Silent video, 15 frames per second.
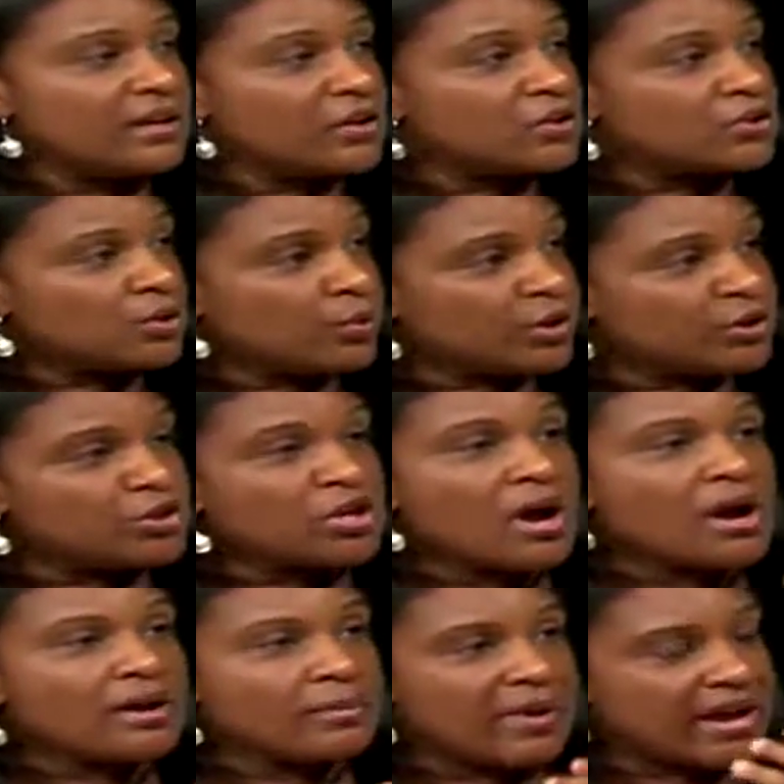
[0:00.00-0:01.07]
So when you
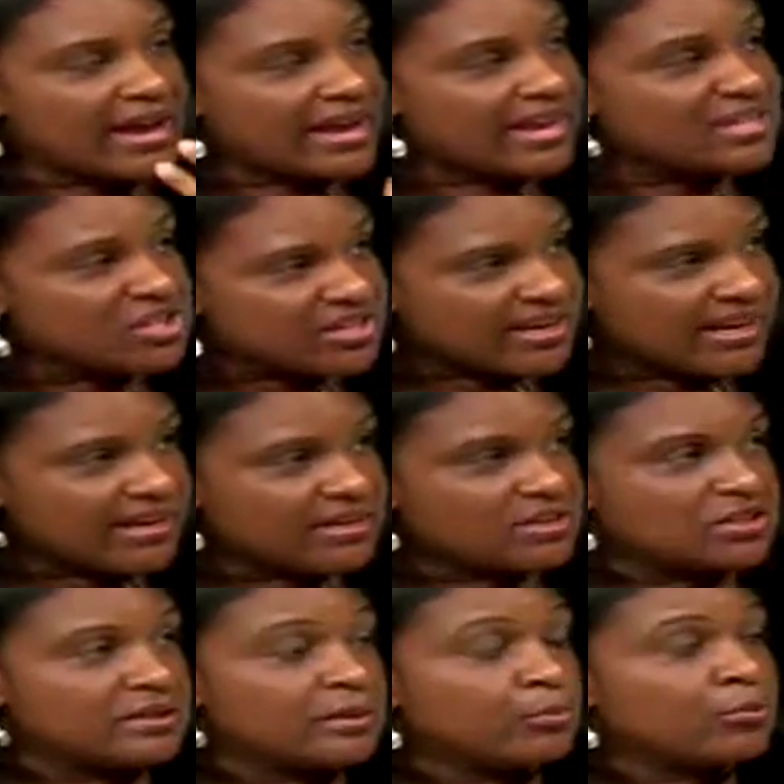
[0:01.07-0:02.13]
talk about
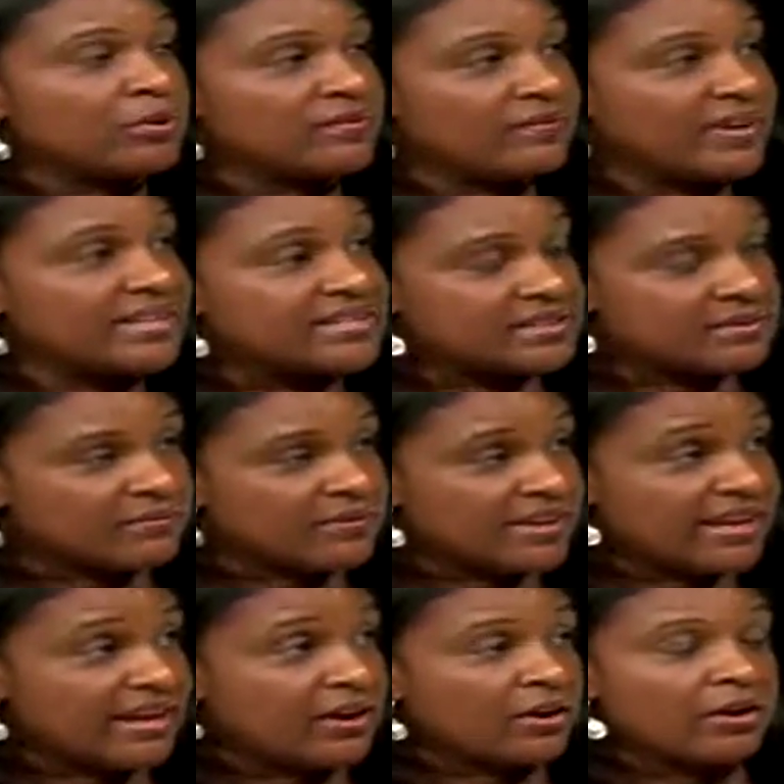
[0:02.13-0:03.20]
education and preventative
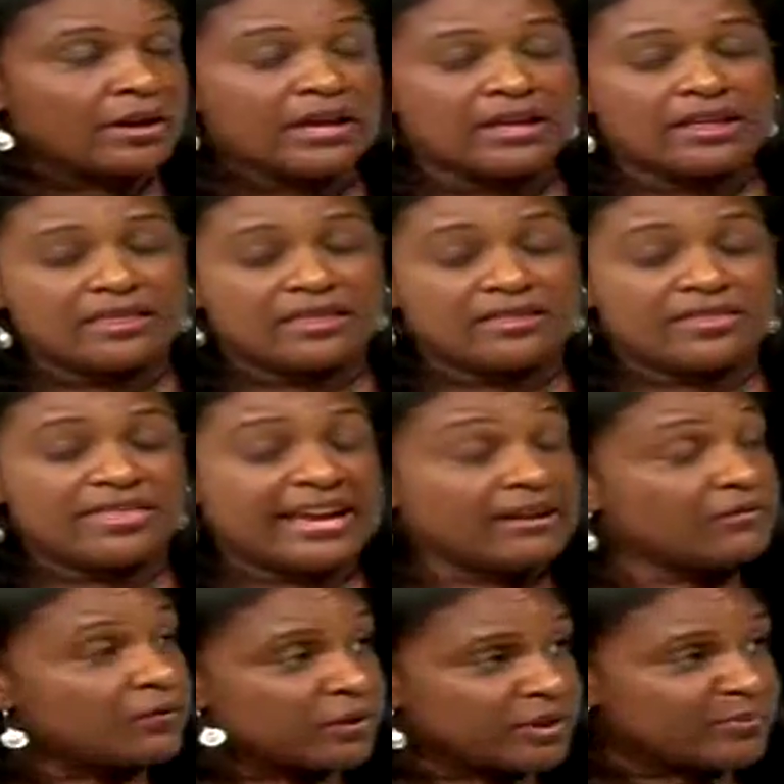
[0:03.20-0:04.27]
care, the
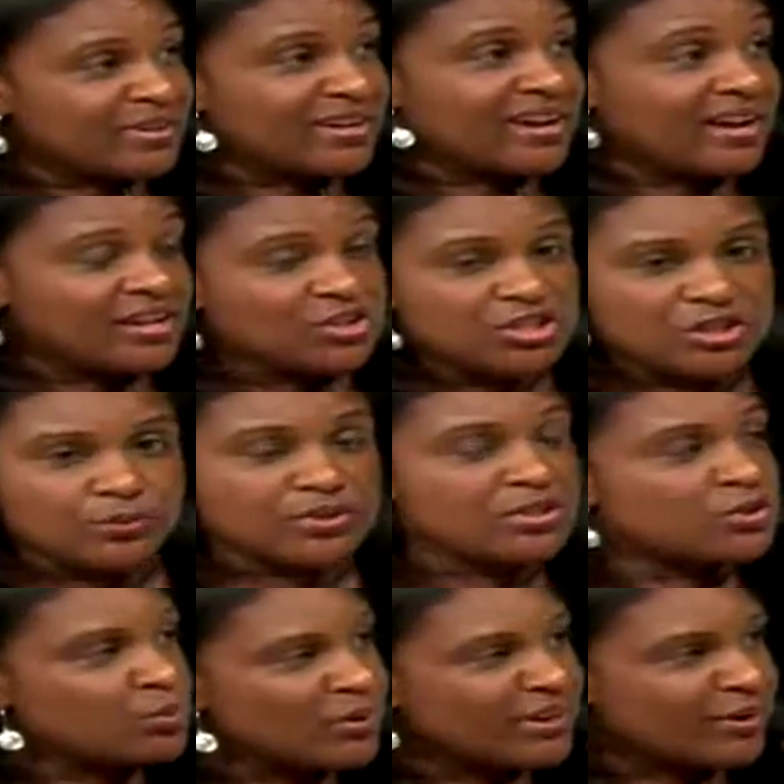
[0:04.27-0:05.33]
thankfully, because she was
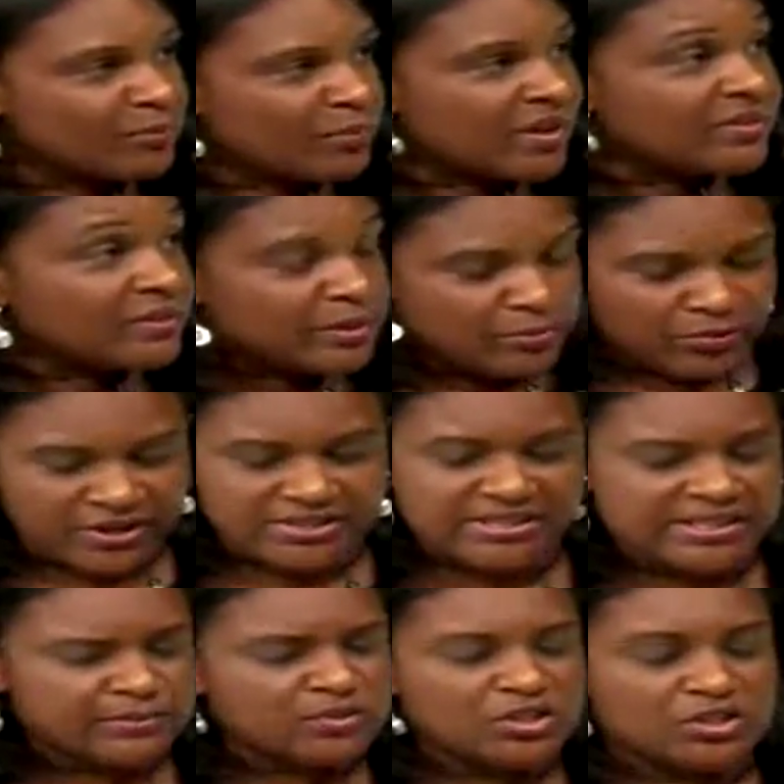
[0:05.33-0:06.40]
doing her monthly breast
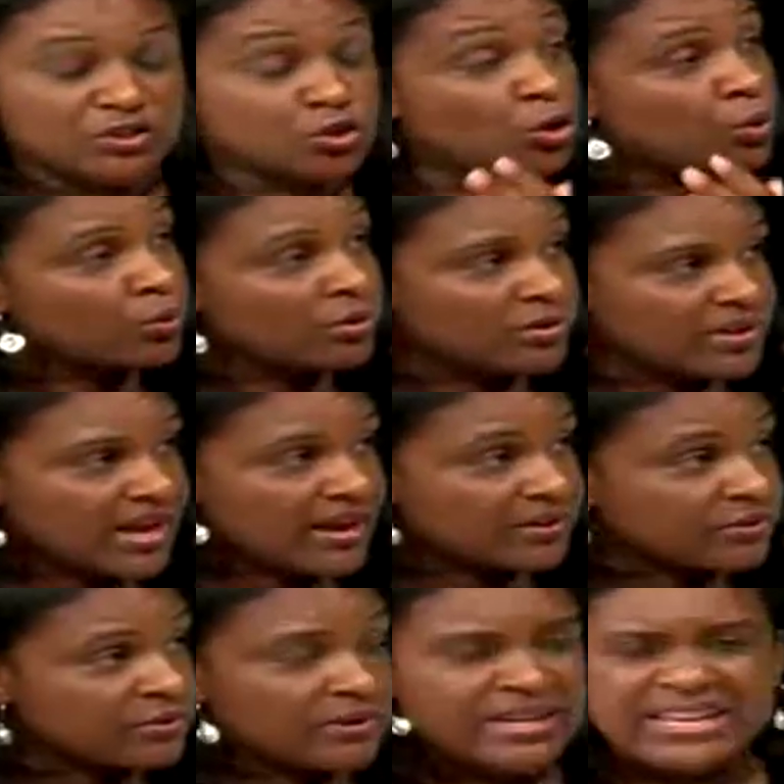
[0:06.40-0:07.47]
exam, she told her
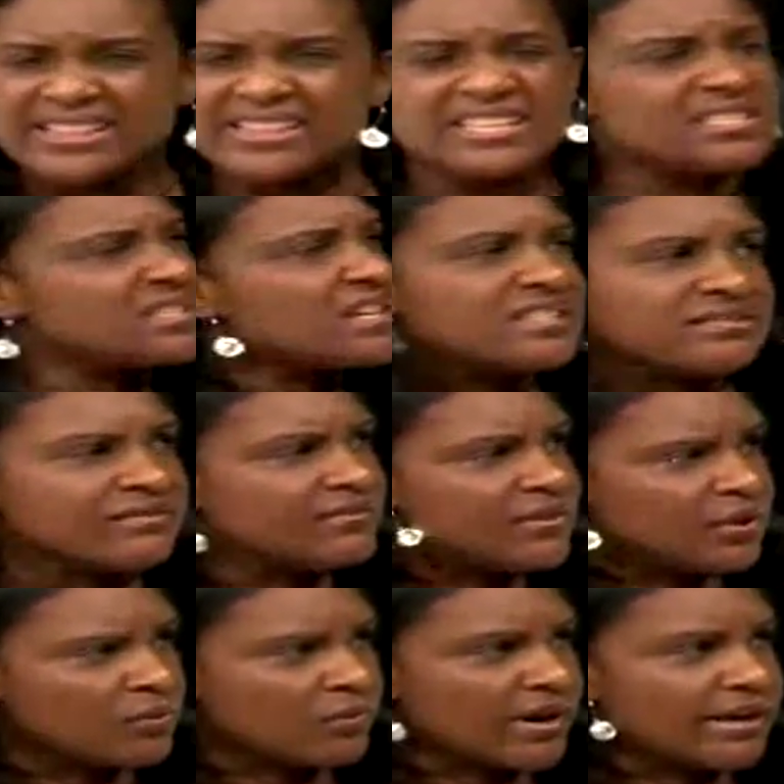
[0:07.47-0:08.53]
doctor, this doesn't
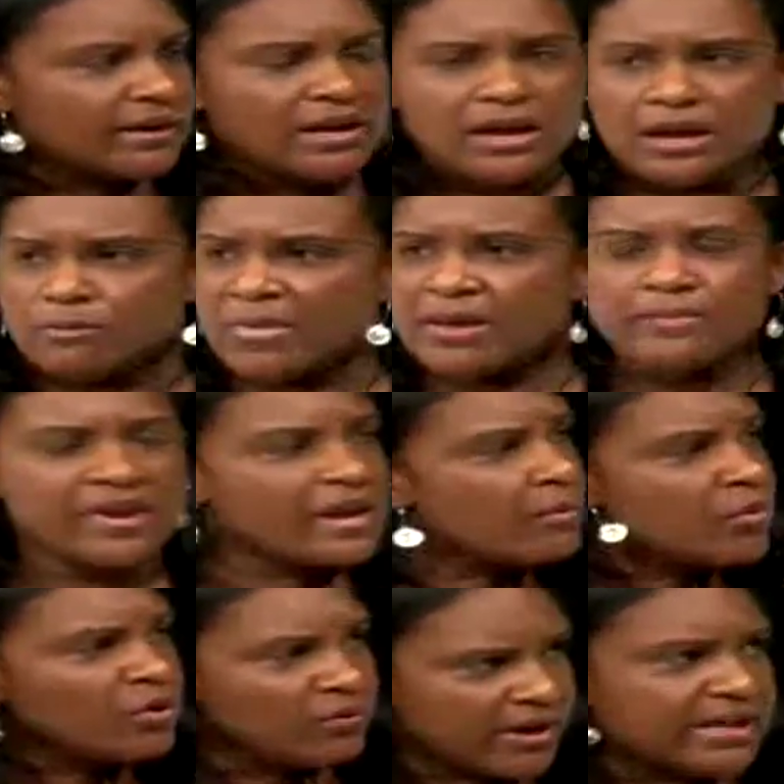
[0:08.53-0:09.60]
feel right. right. My
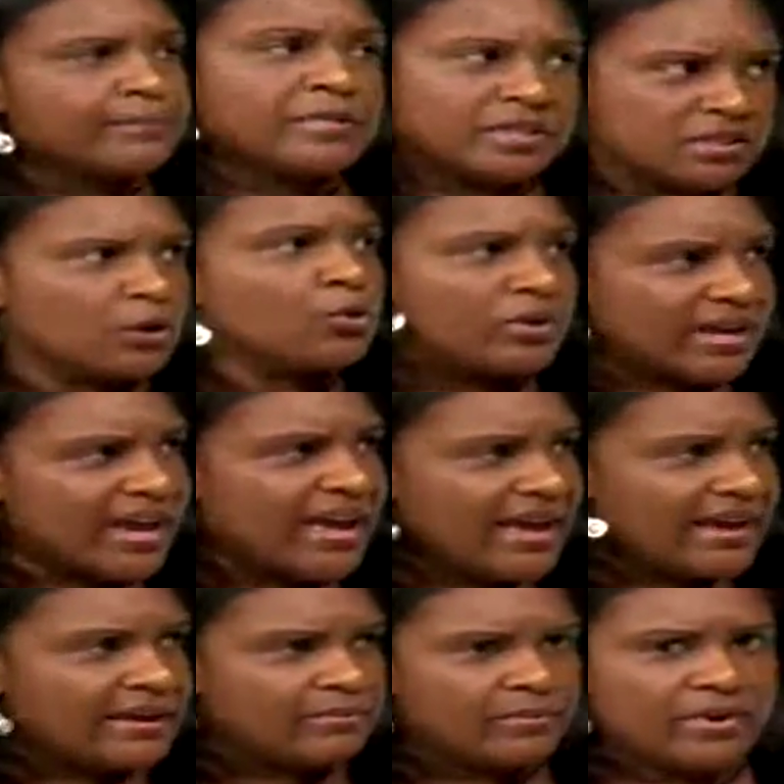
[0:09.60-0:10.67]
mammogram is
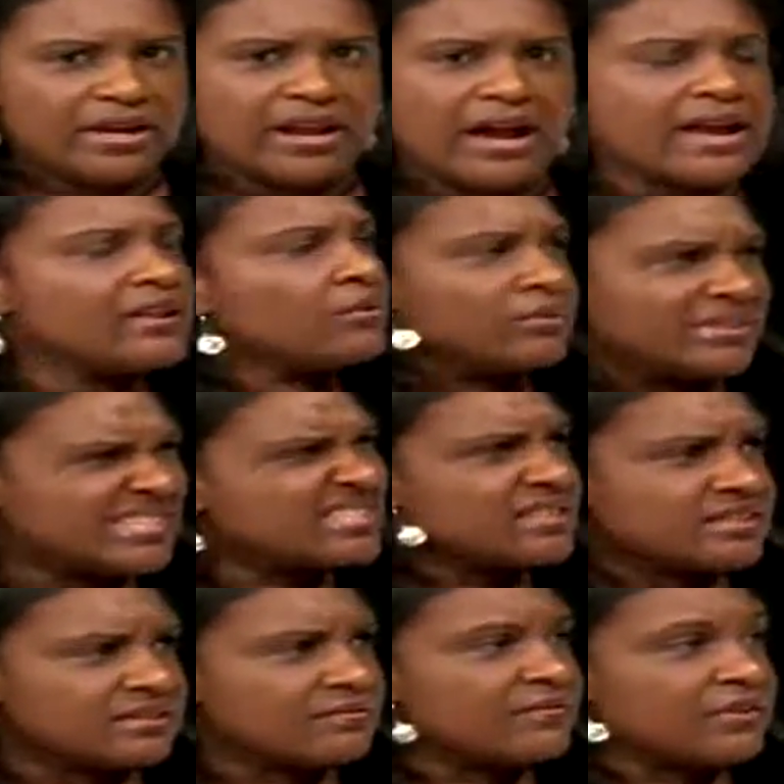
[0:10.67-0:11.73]
okay, mm -hmm. but mm-hmm. I don't, this
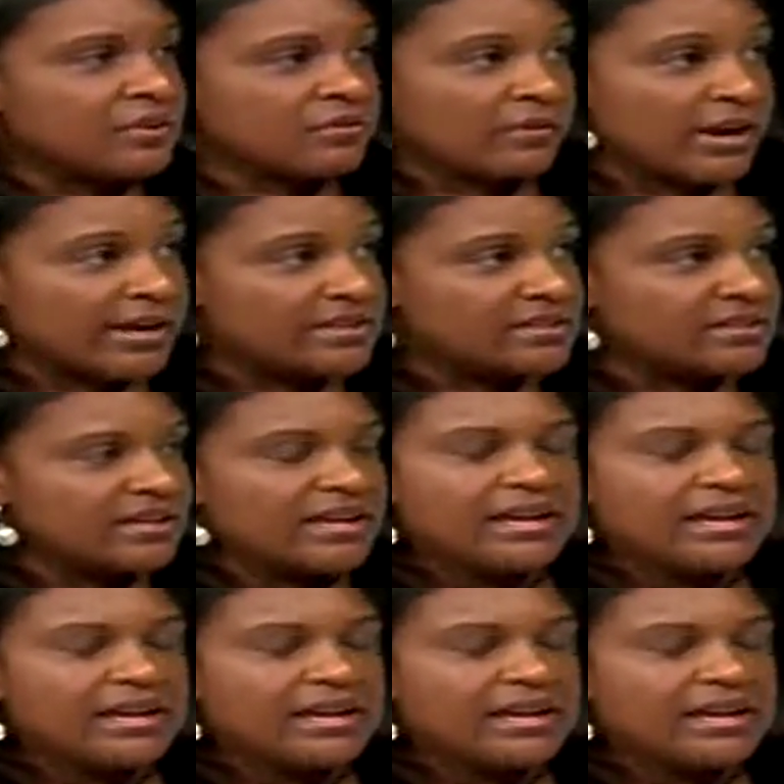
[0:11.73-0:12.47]
doesn't feel right.